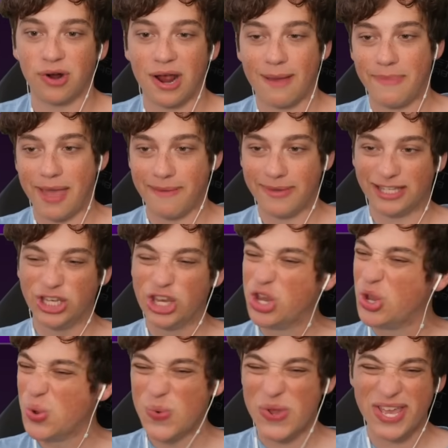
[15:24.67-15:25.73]
try, baby.
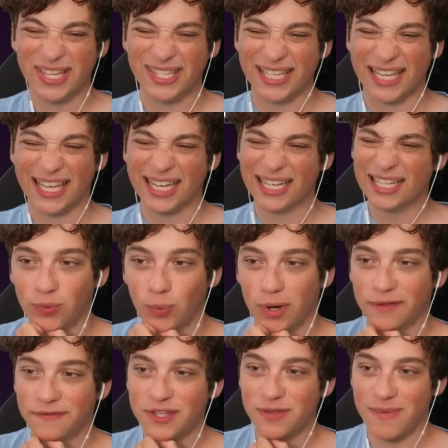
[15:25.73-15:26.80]
Too easy. And
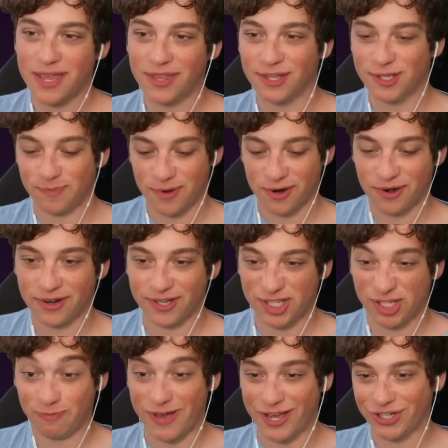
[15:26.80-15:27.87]
what if to make this part
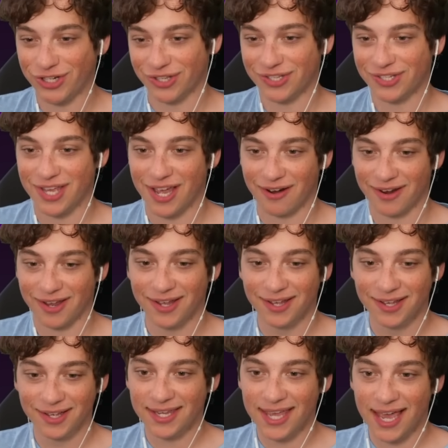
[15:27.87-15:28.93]
especially scary,
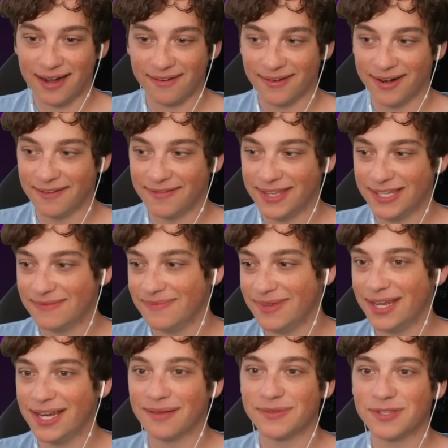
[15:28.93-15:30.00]
I get rid of these
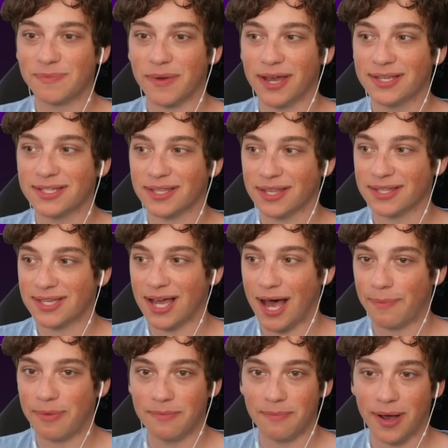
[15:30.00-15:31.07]
medium spikes on the
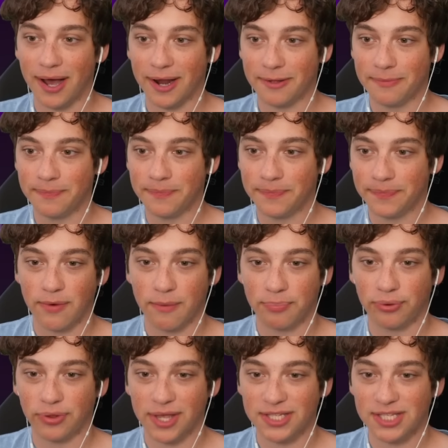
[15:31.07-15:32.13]
top and bottom and
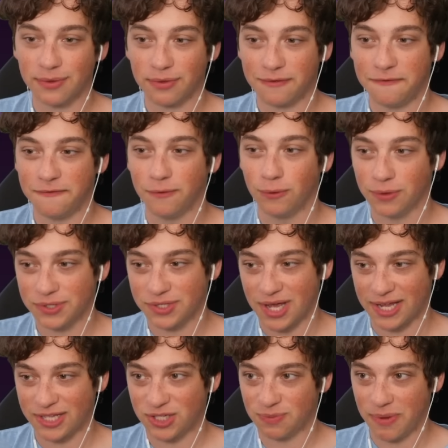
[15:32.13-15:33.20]
replace it with
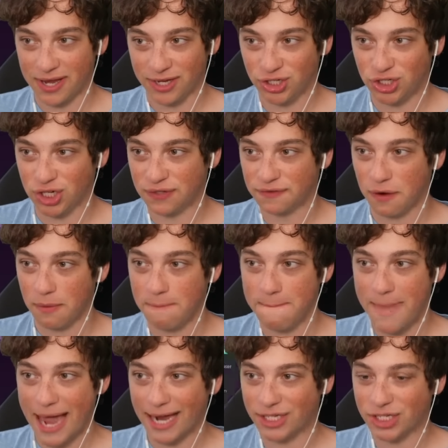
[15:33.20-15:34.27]
full-size spikes just for
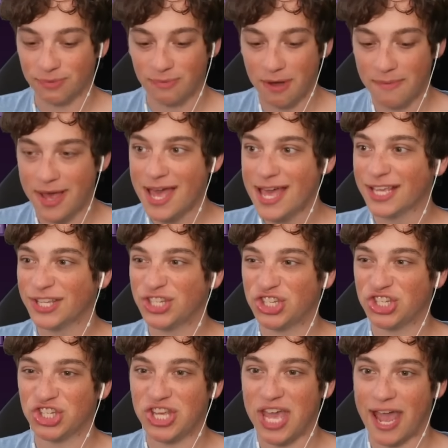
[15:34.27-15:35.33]
maximum
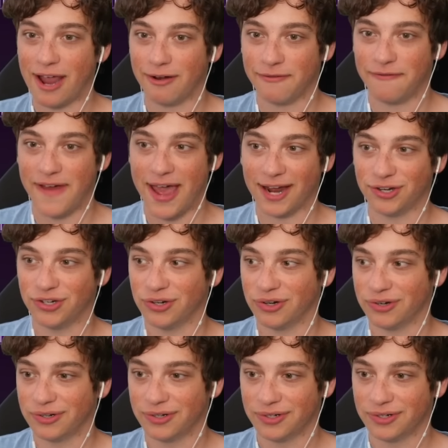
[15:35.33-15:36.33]
scare factor.